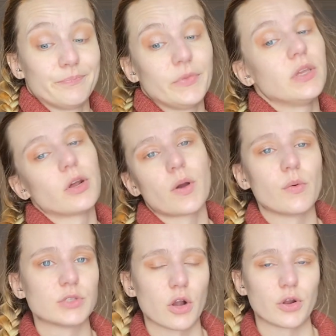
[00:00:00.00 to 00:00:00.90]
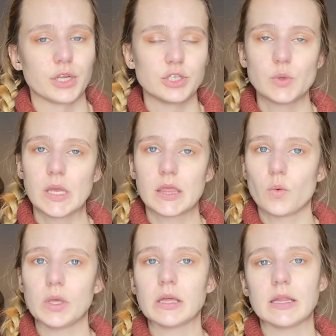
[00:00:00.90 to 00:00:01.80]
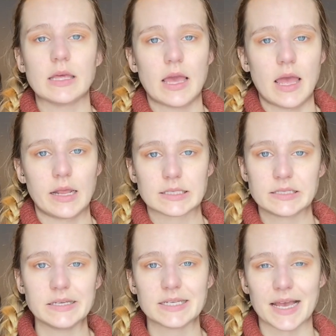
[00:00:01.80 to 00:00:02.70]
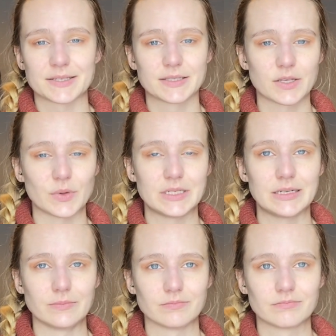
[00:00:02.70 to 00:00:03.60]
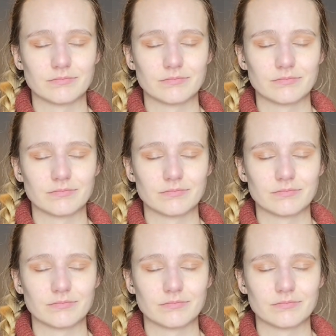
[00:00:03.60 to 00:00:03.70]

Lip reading: you know, I was already doing the weekly NST test, so it didn't